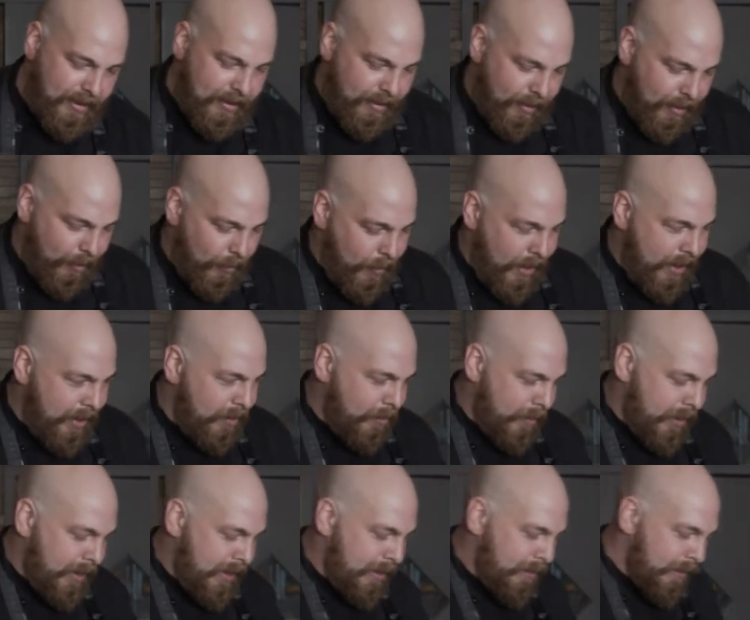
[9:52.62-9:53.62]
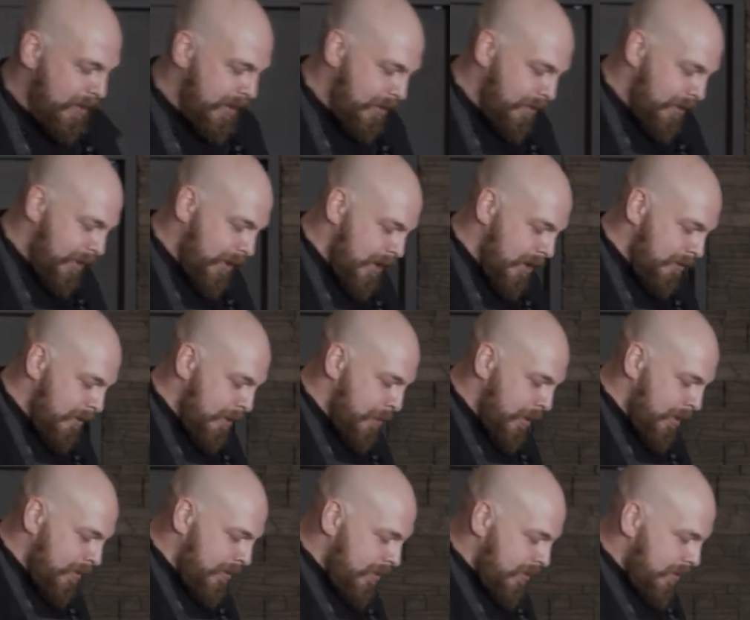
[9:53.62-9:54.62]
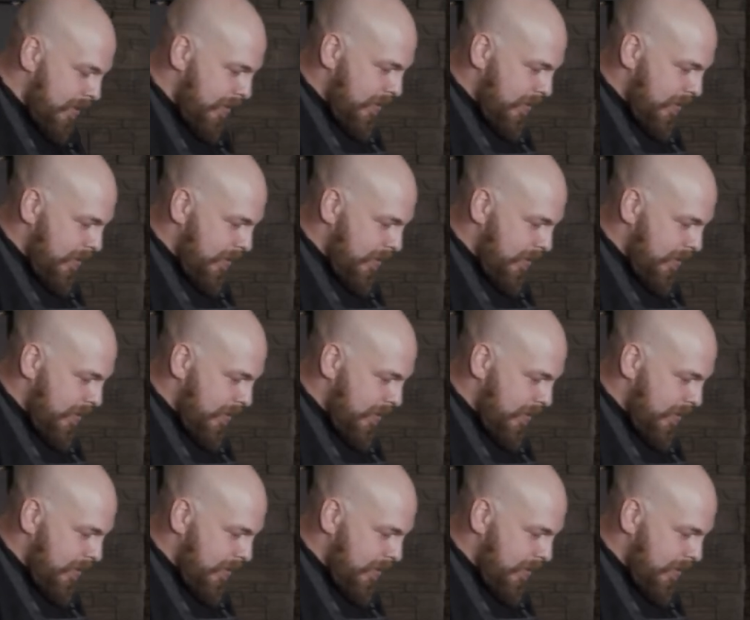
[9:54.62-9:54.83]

Or one really, really, really hungry person.